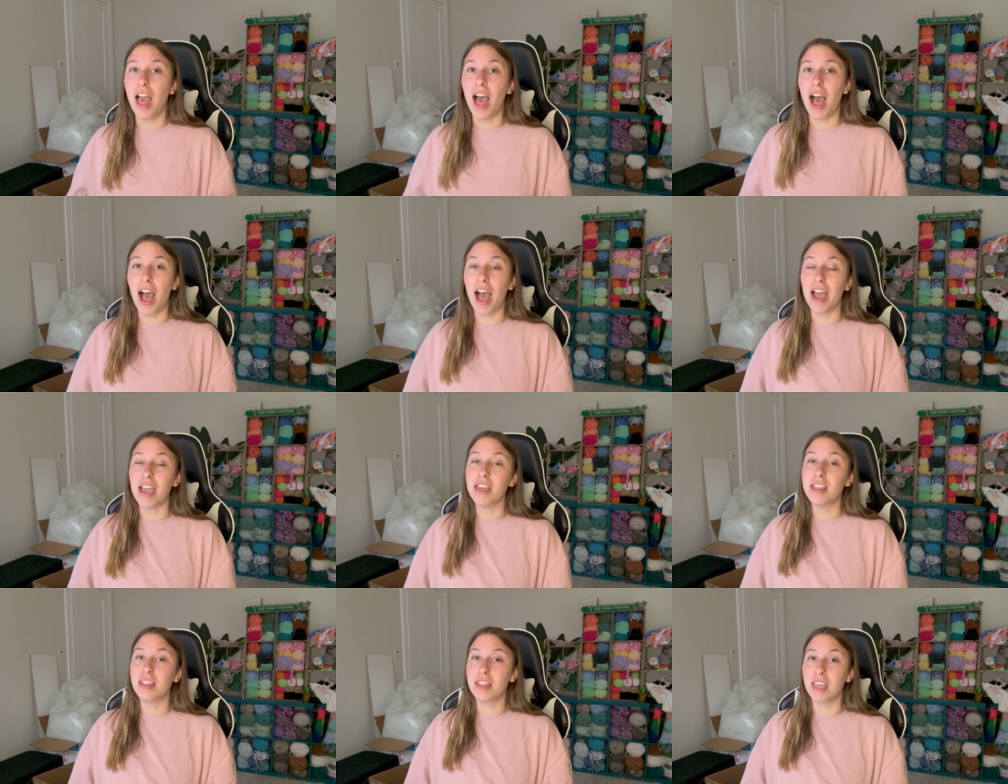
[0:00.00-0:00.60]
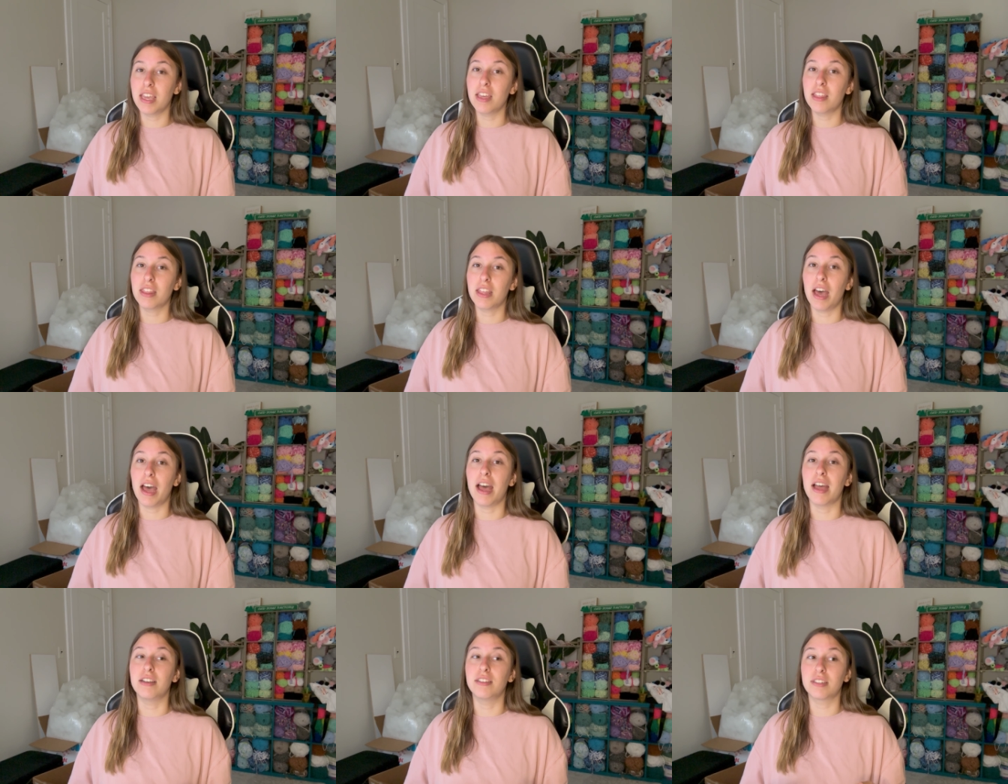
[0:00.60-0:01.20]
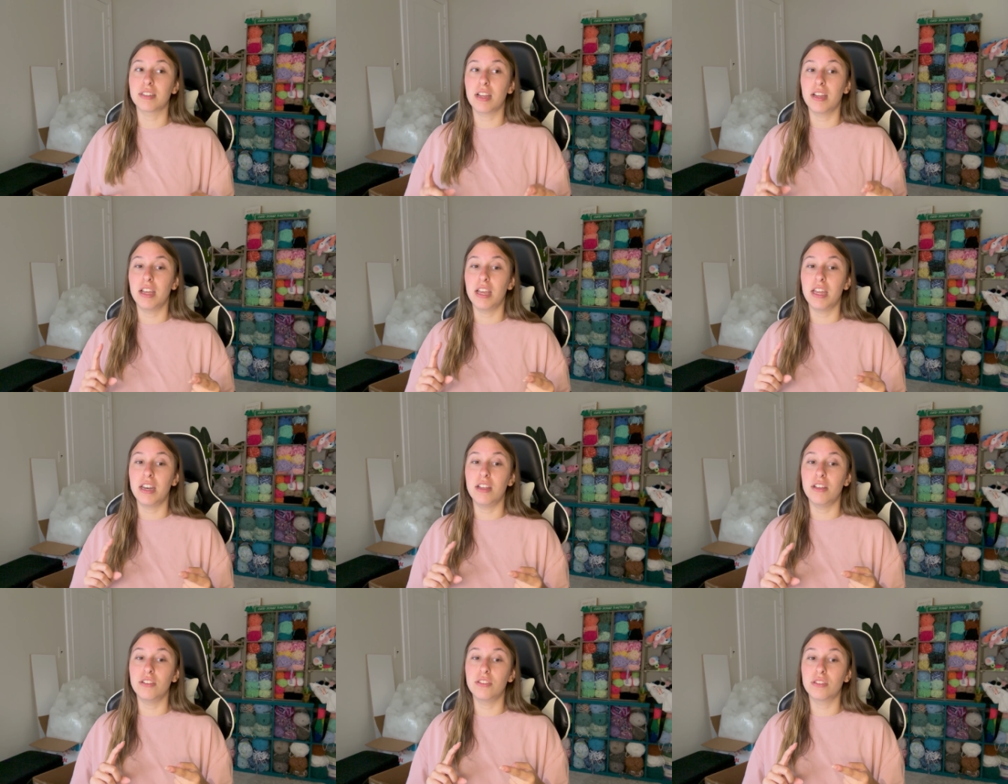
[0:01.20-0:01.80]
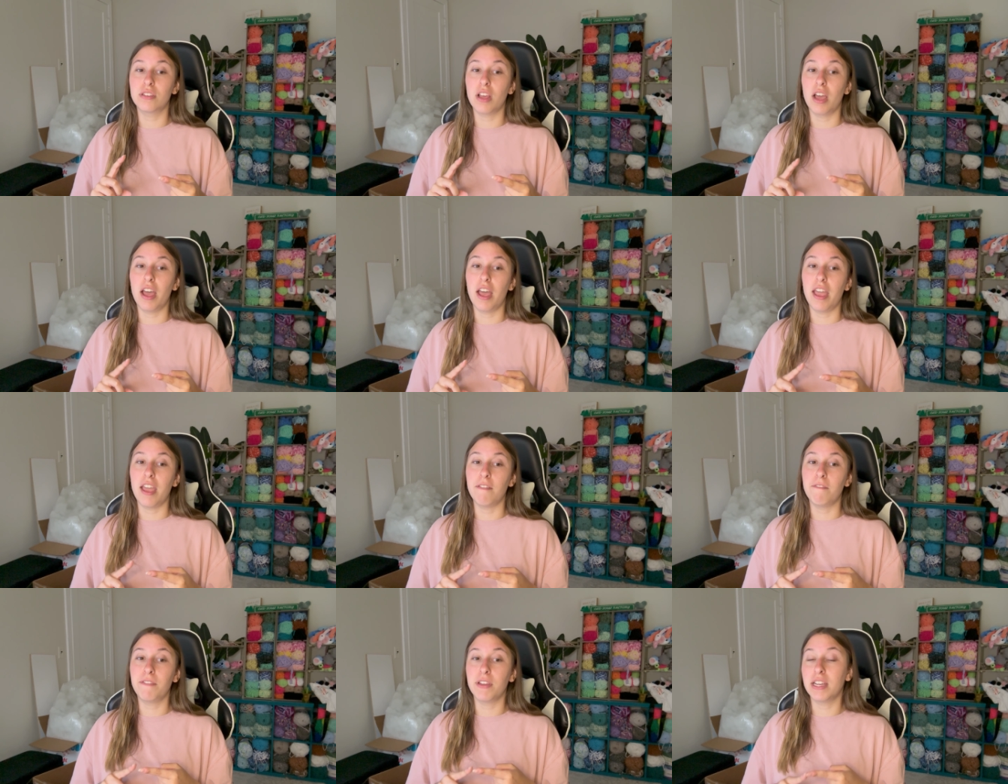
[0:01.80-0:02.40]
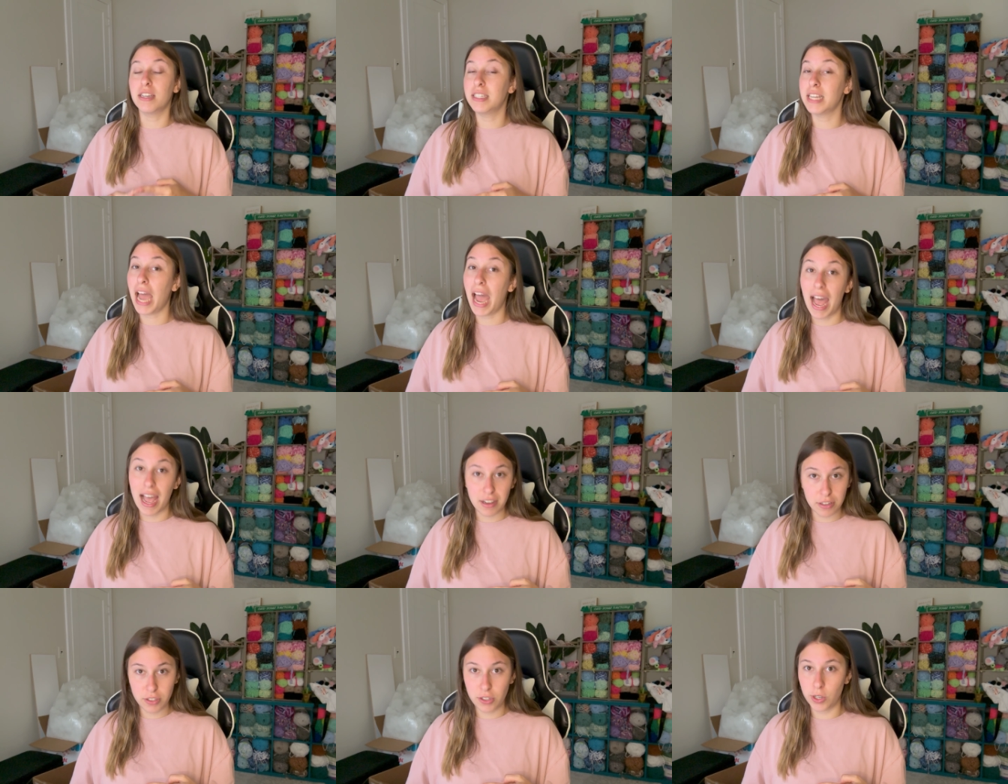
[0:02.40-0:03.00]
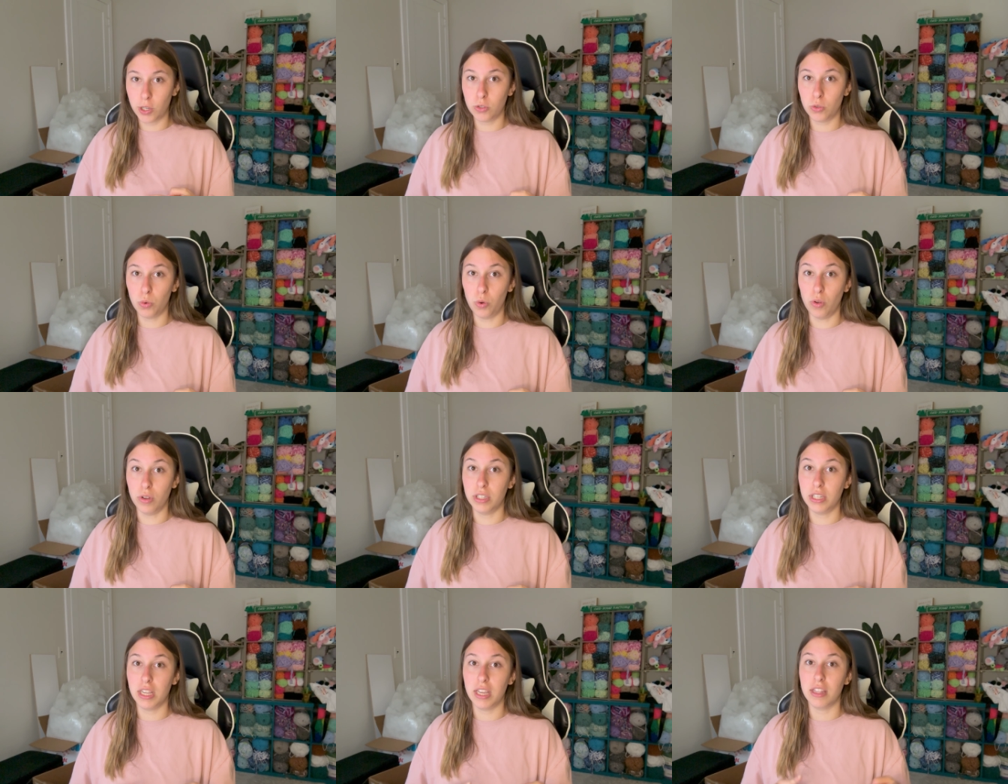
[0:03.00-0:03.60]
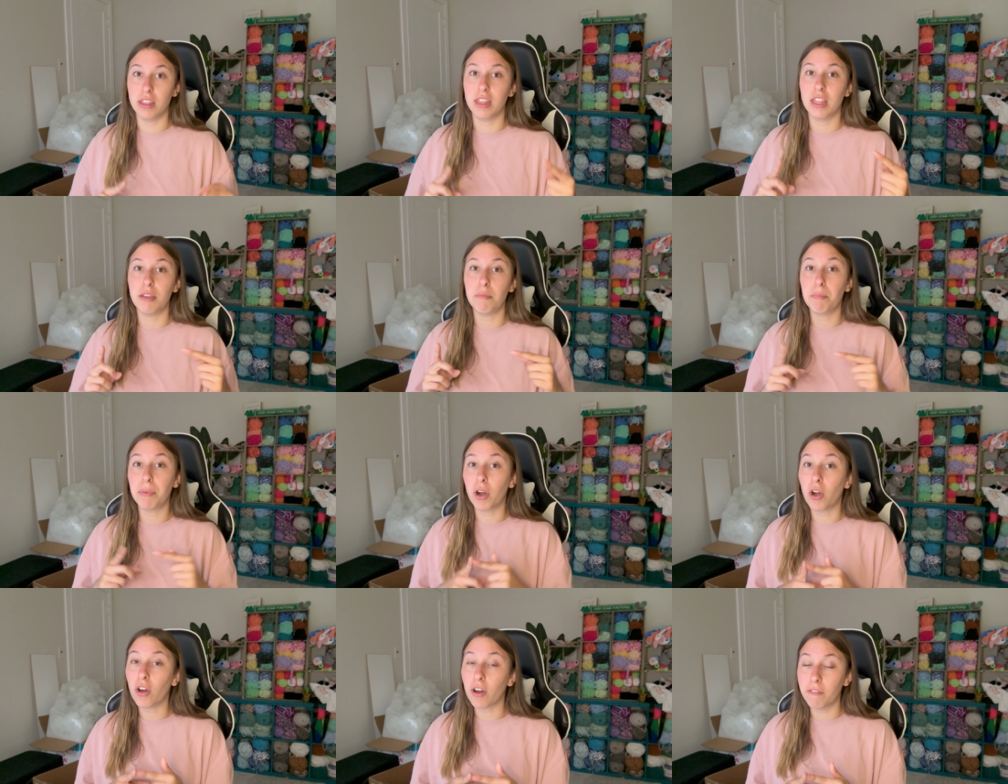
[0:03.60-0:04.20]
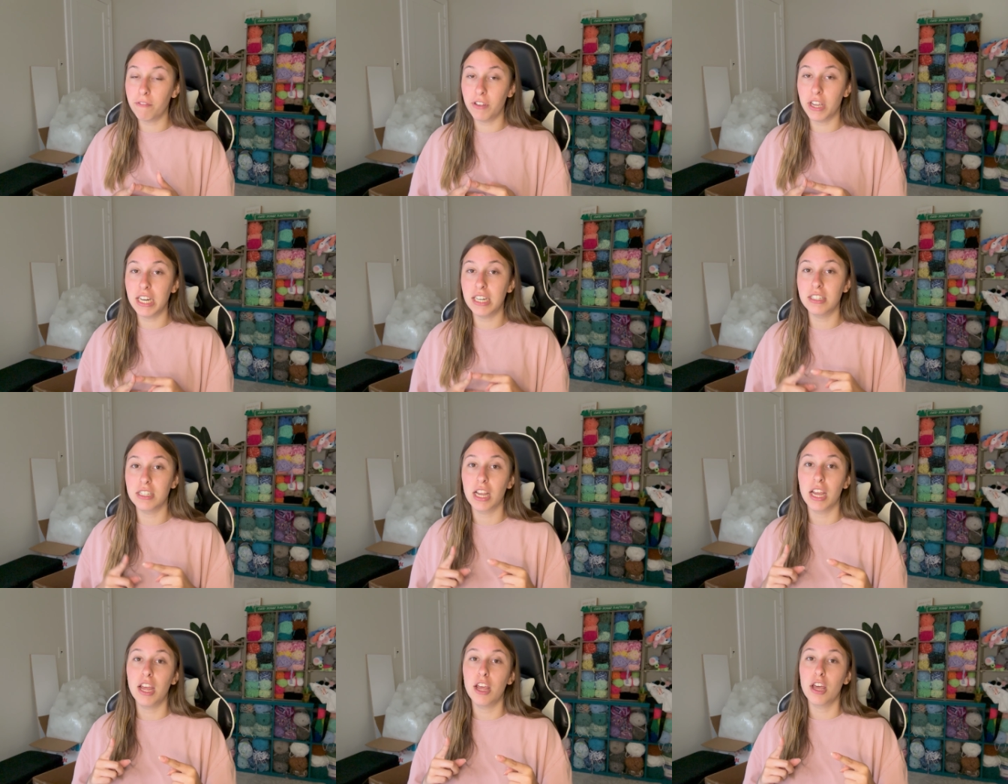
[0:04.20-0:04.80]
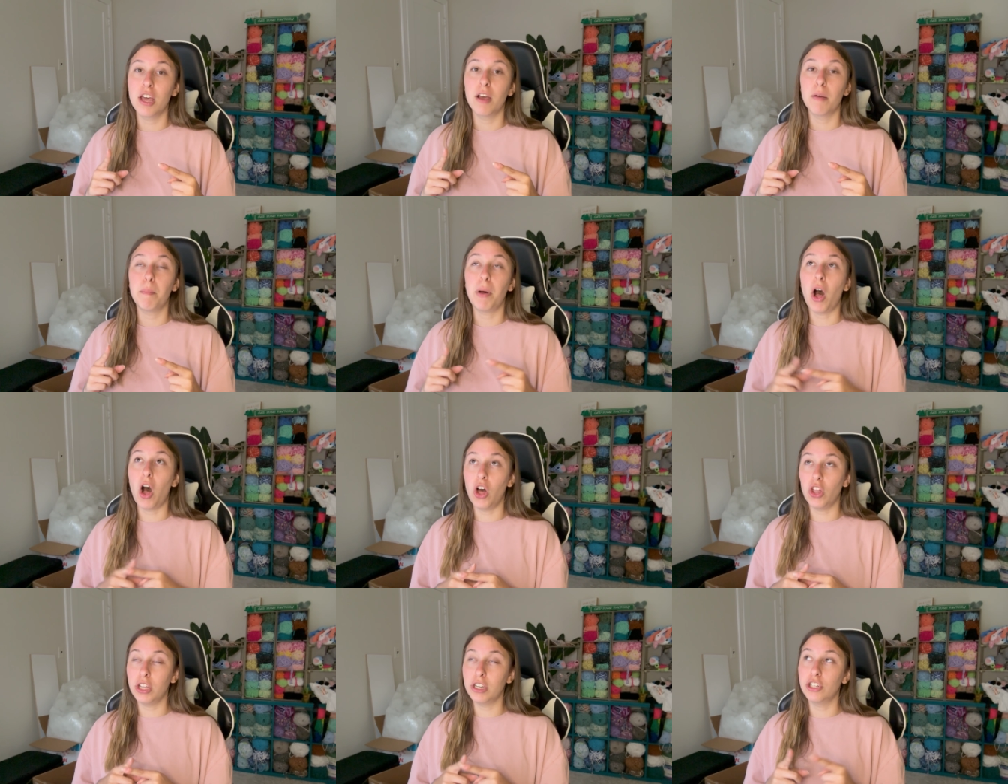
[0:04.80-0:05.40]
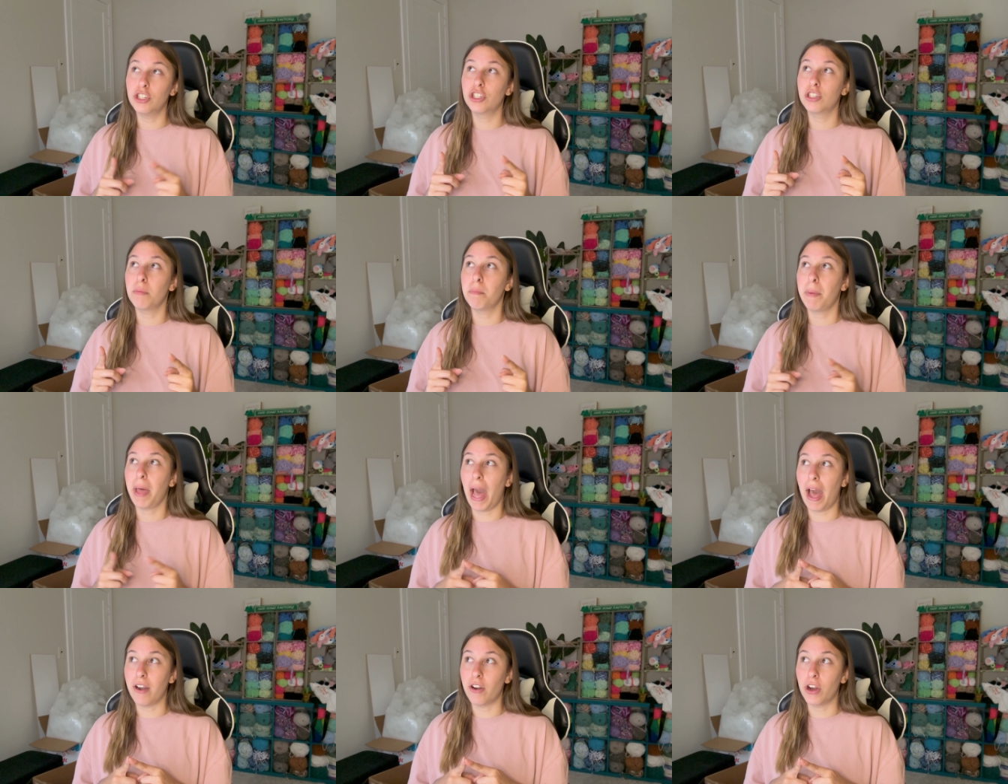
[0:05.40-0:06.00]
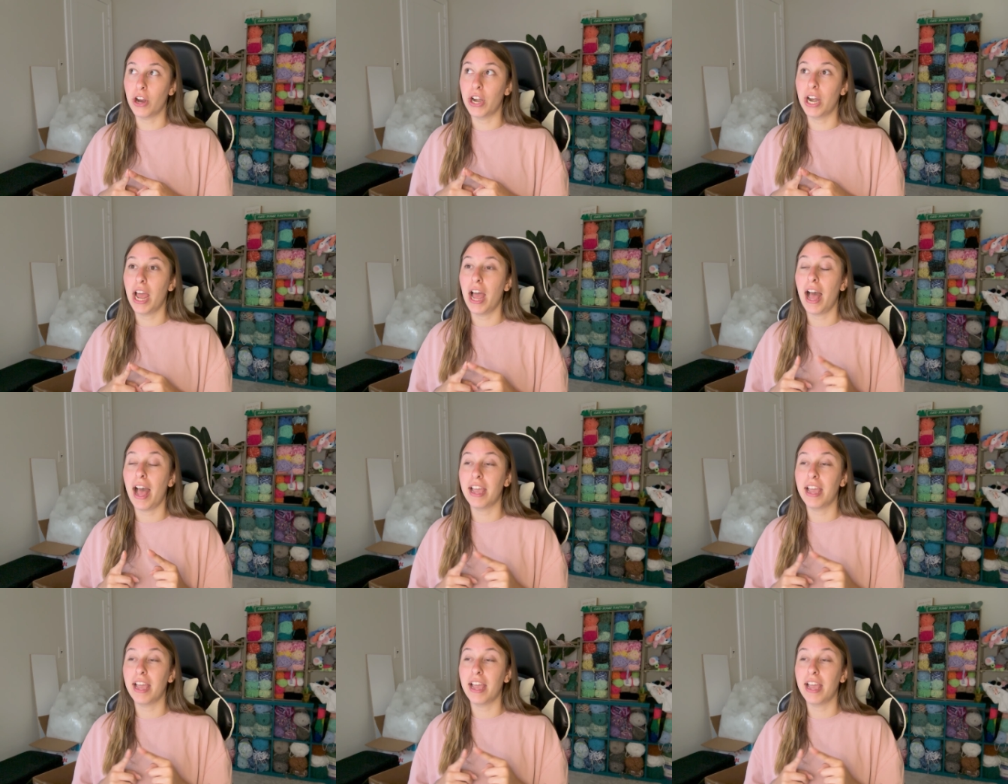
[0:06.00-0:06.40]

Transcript: I think that it is a fantastic tool to get the perfect polished pattern.